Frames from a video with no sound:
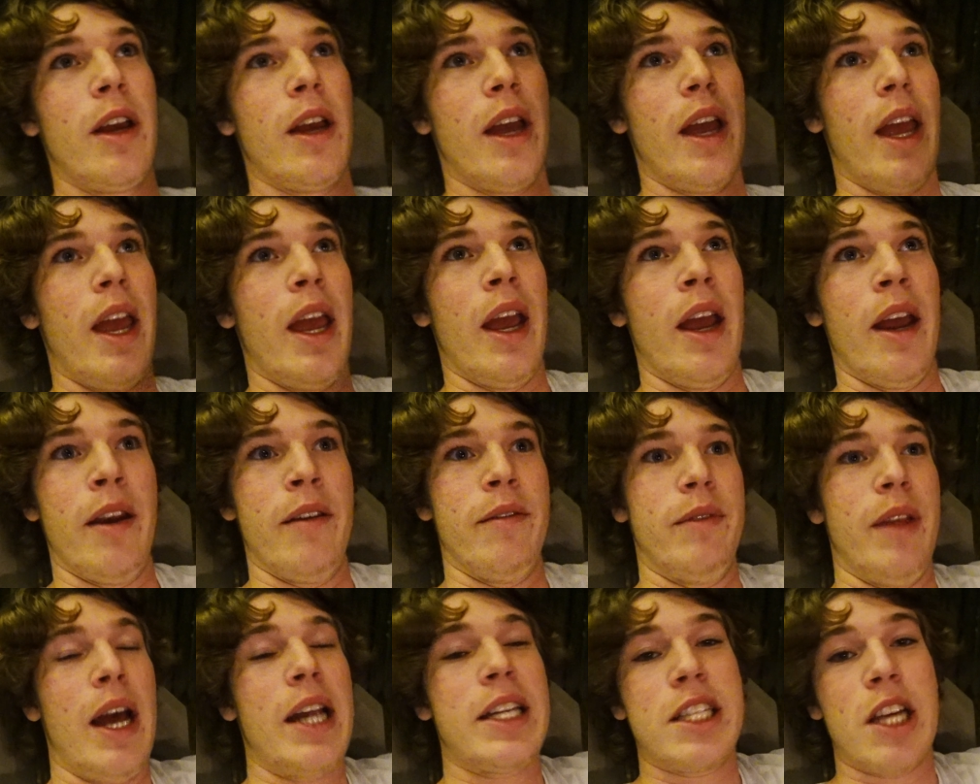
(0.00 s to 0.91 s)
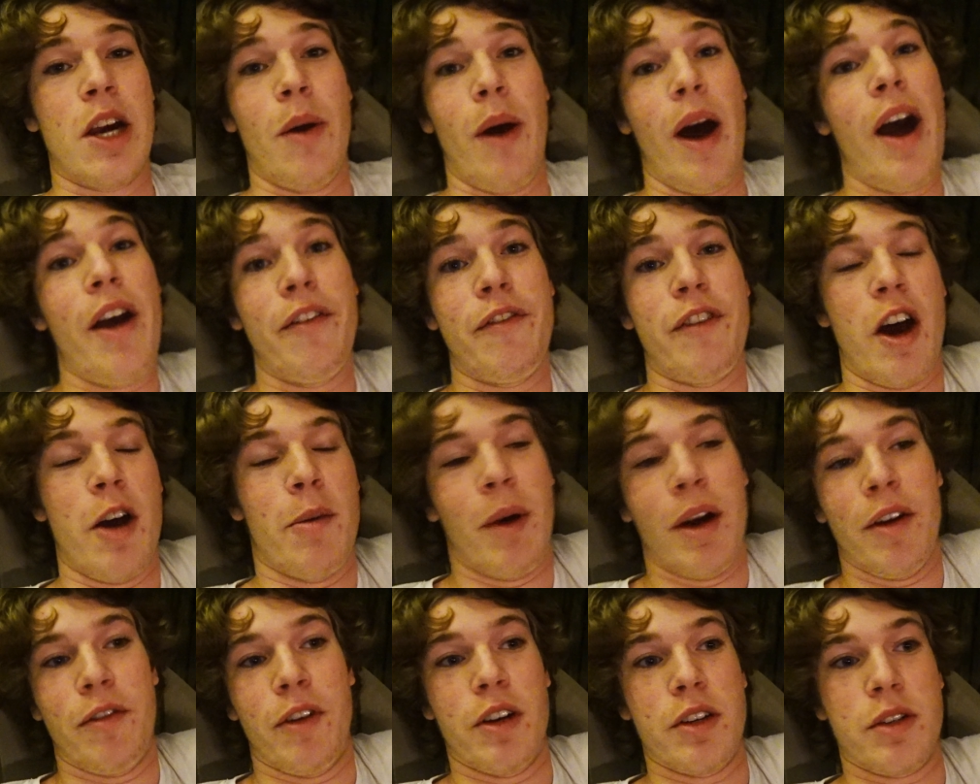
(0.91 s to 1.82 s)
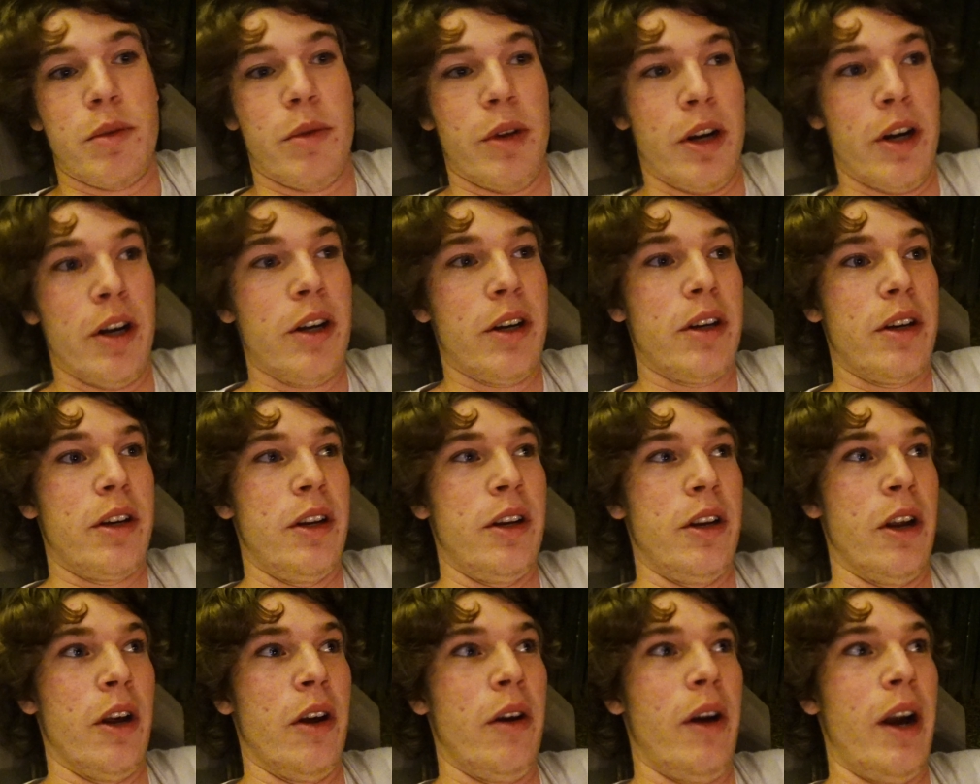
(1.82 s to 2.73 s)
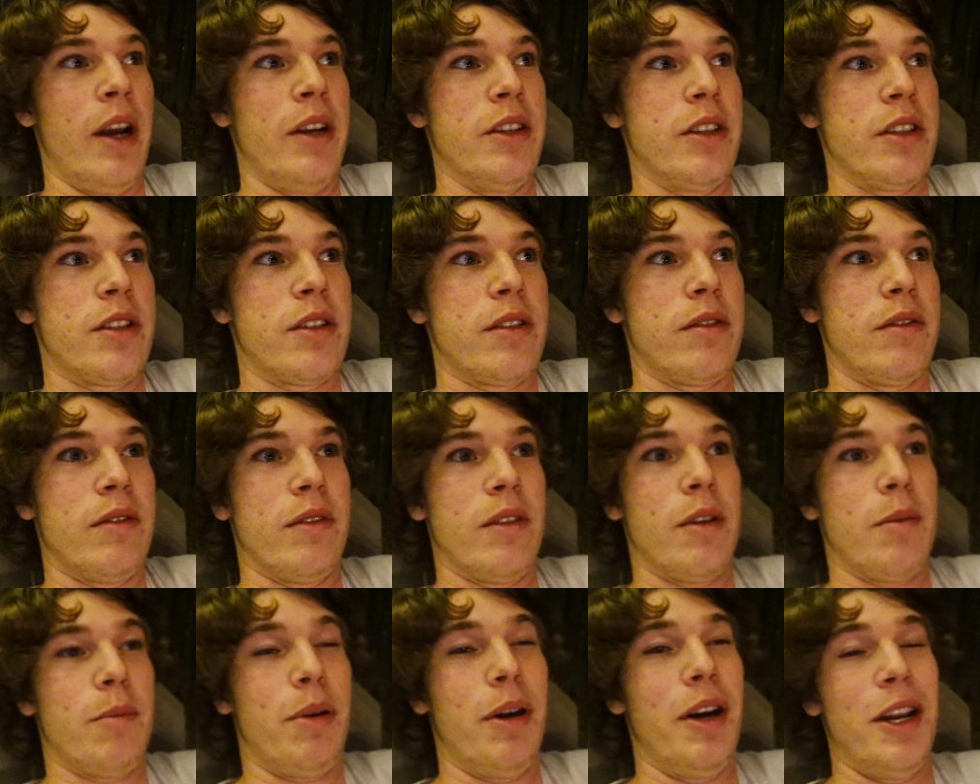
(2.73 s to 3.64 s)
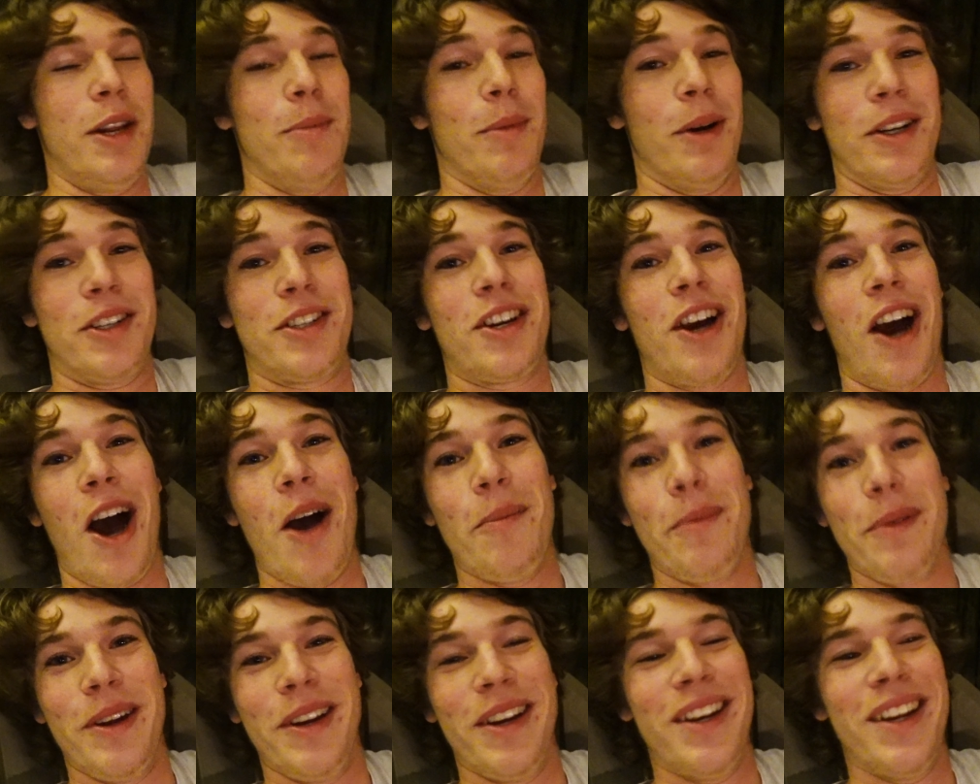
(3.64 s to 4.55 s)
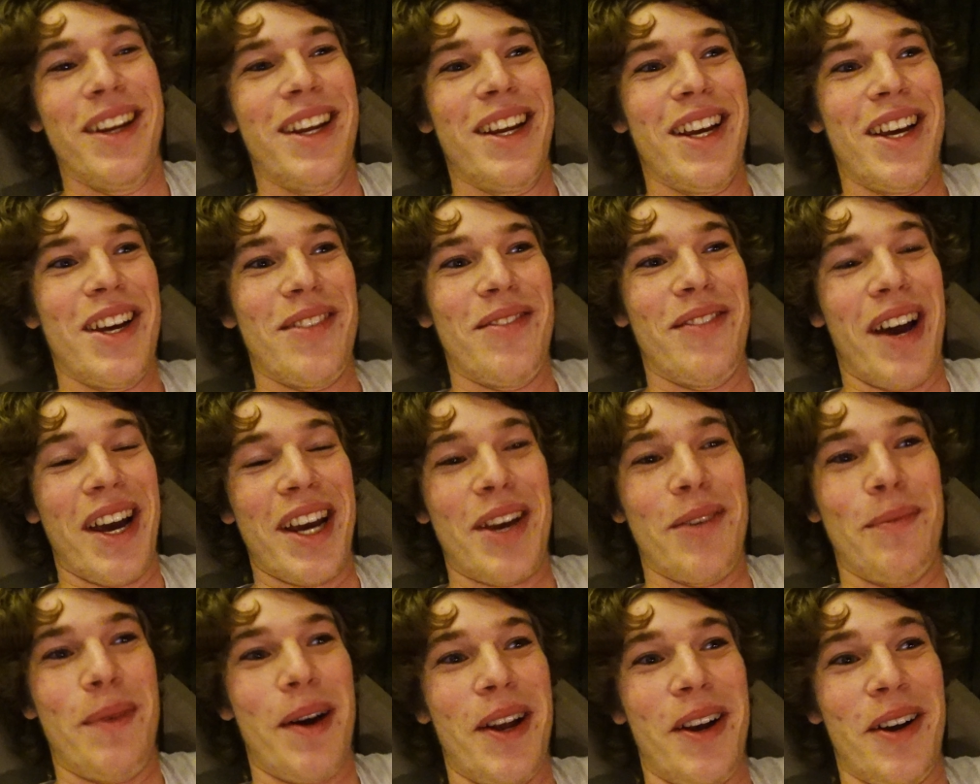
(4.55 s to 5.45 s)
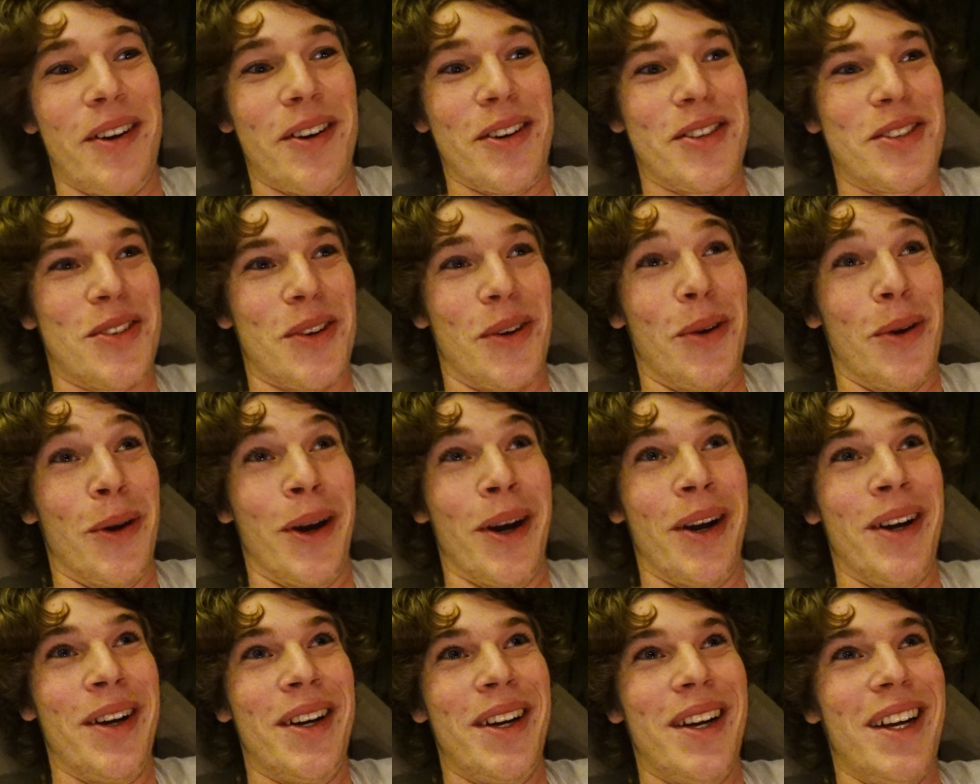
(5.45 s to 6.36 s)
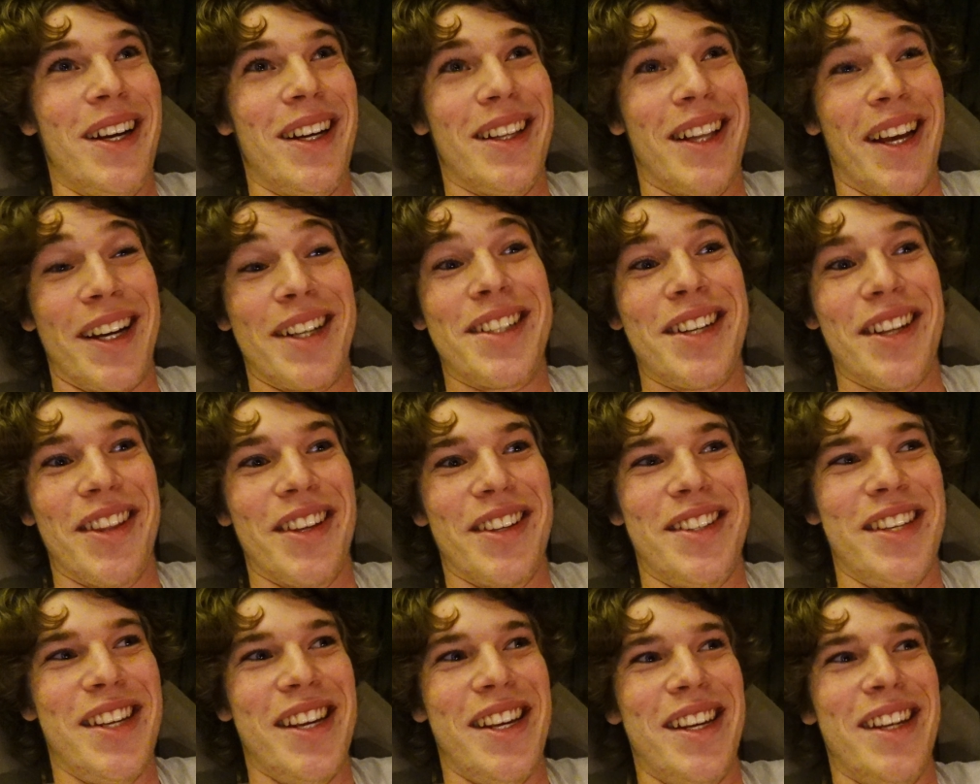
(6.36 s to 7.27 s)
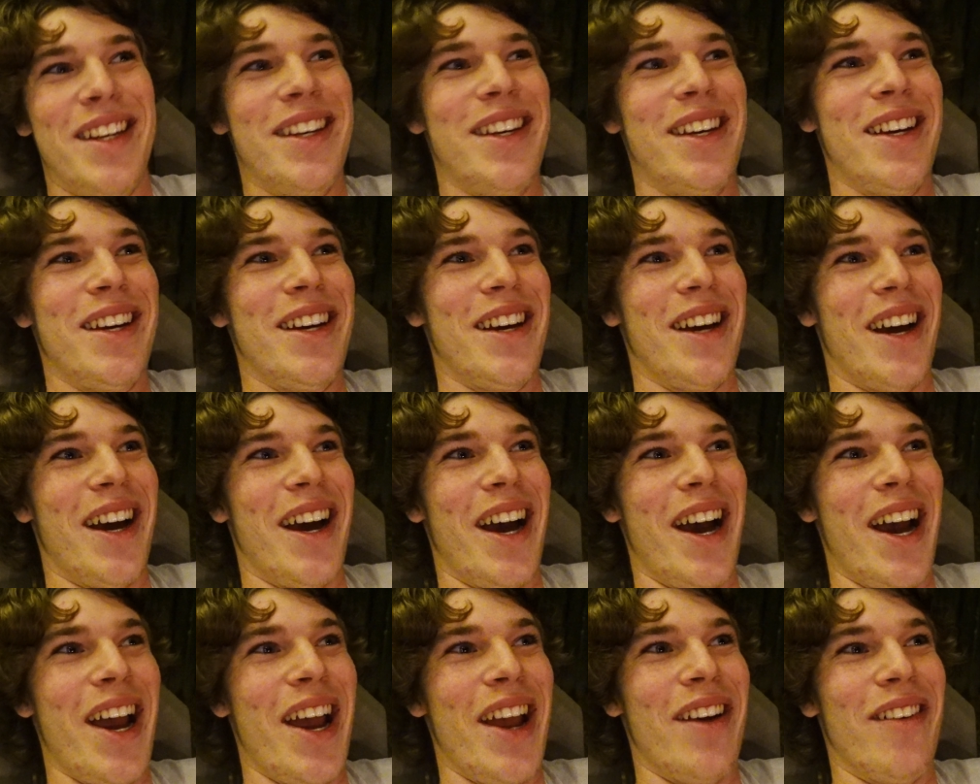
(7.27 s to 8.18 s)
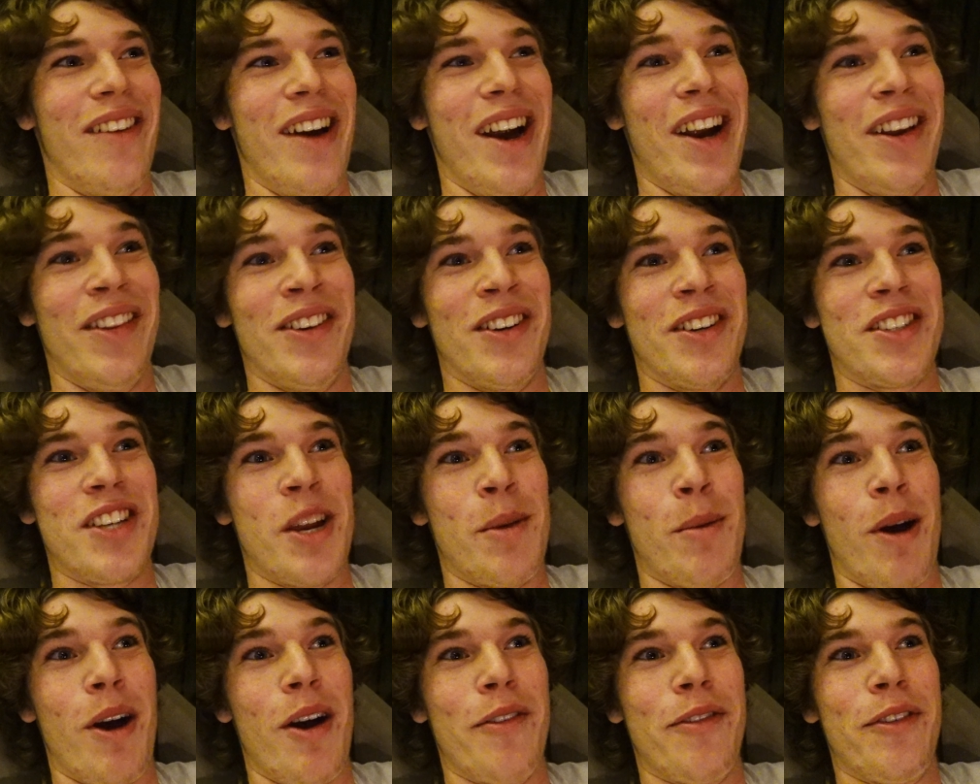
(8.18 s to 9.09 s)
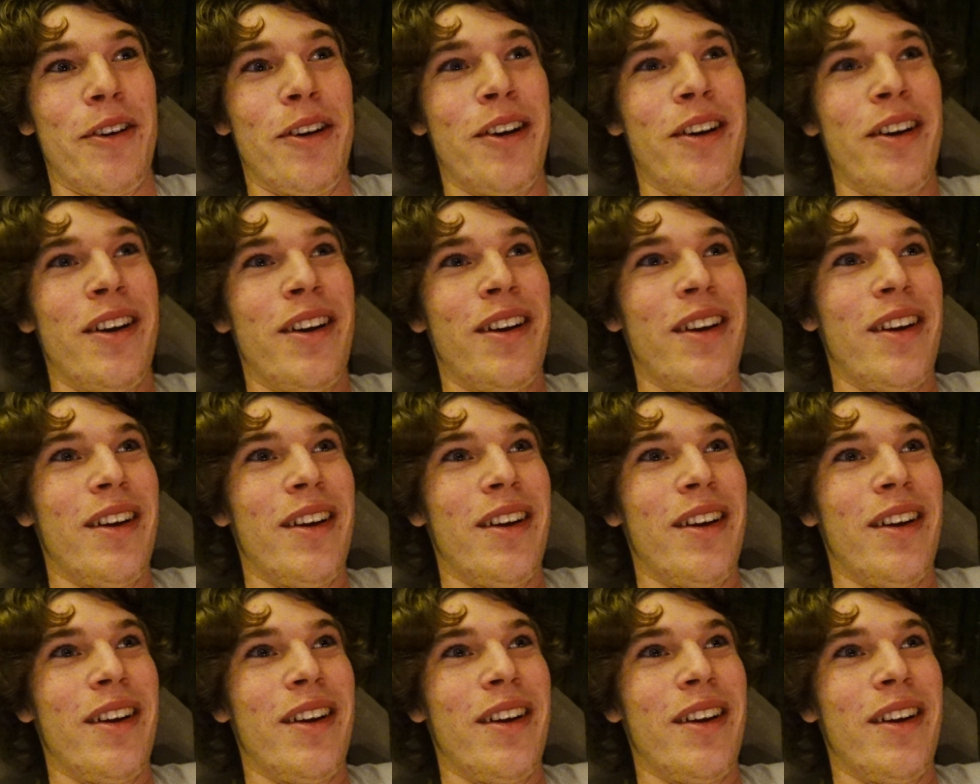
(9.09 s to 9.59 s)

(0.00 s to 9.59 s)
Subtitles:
And that's how I found my first winner. You know, I just pretty much copied my competitor's store like to the T. I ran their same offer.